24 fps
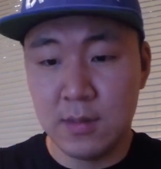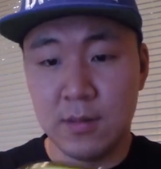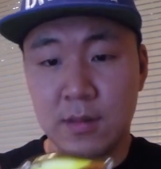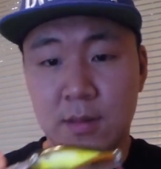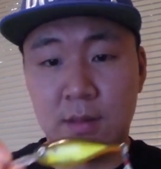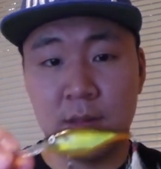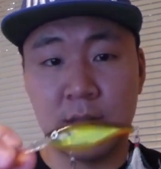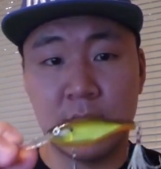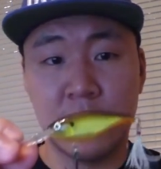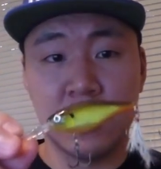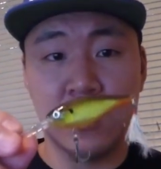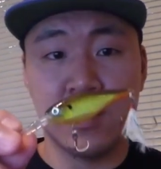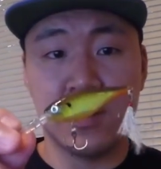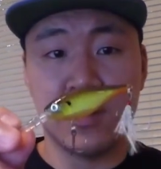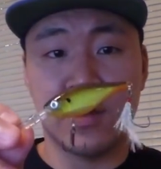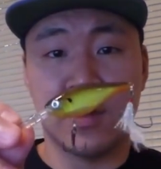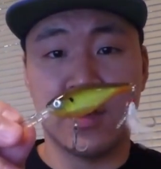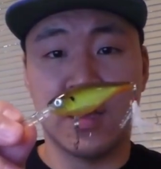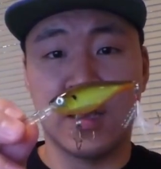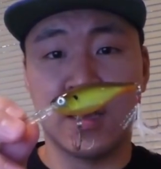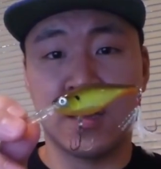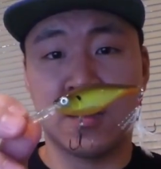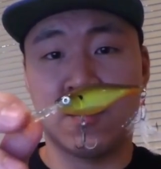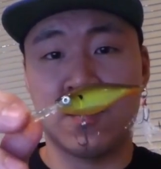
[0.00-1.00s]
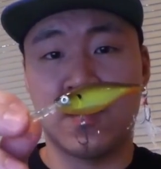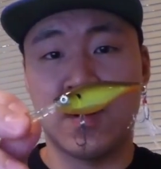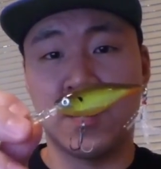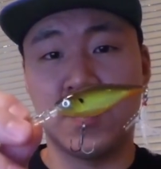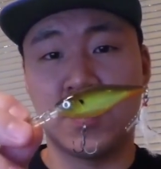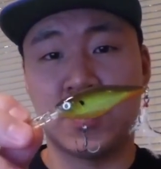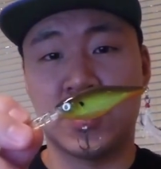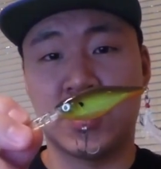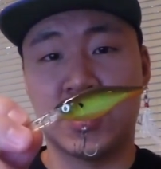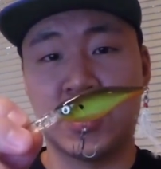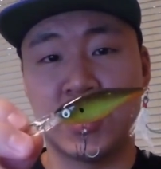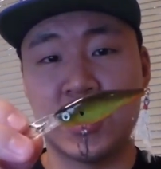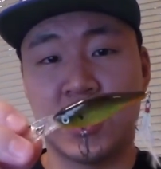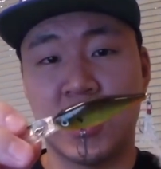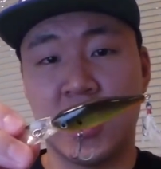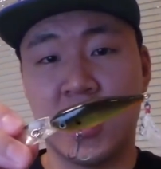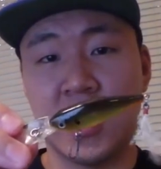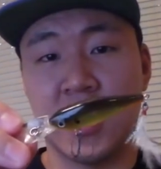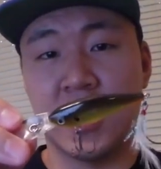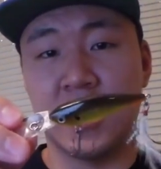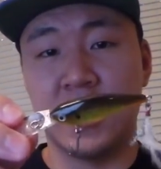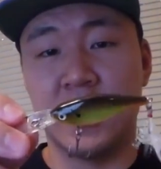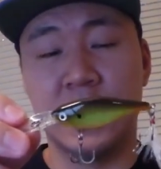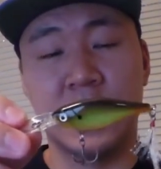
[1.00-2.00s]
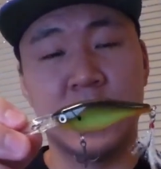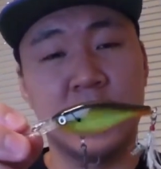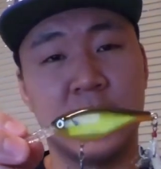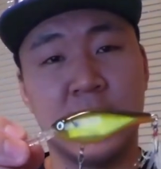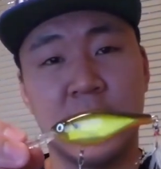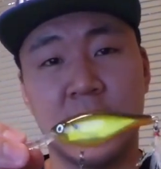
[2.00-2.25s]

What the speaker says: This is an X-Wrap Shad.